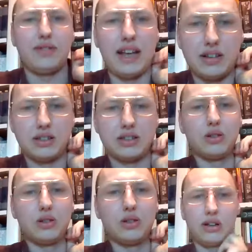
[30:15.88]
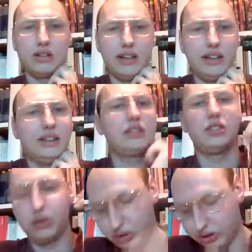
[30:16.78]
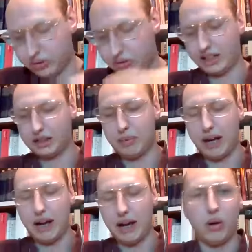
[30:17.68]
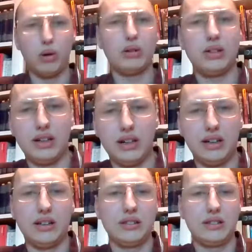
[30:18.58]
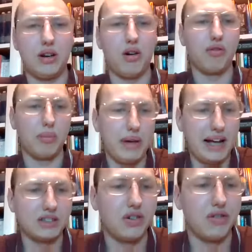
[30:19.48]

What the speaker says: that doesn't work, they choose to expel, go for bans on